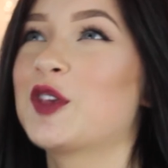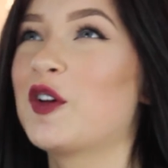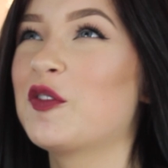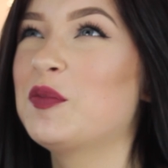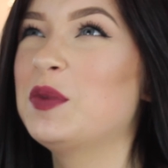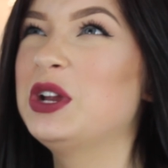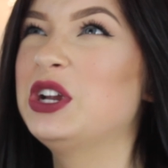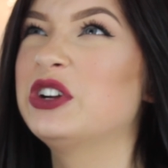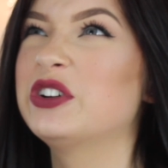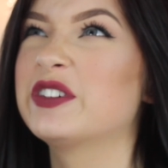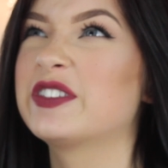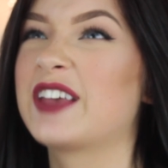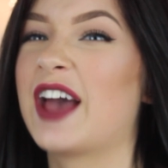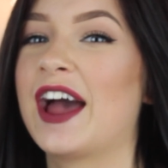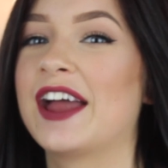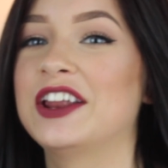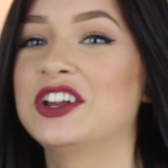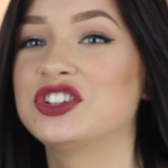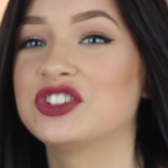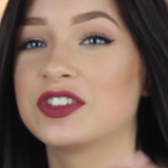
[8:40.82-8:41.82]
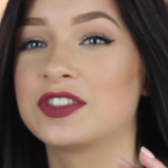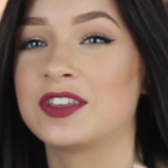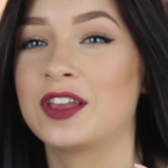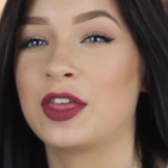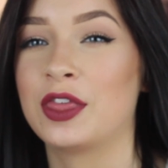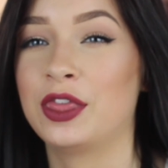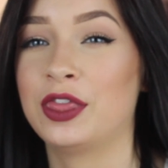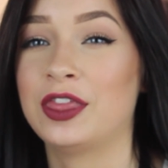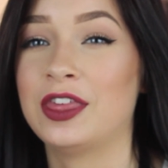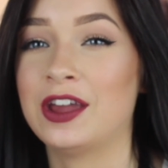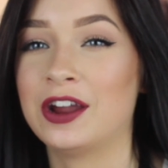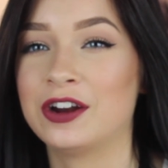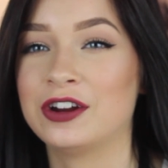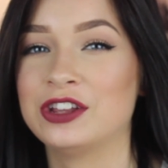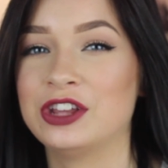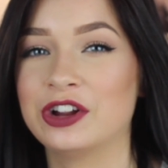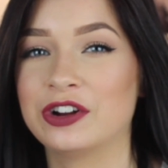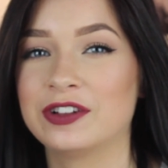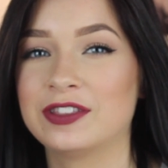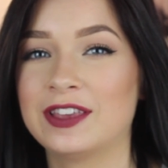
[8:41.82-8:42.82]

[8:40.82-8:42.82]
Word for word: Sophomore year is kind of just a there year.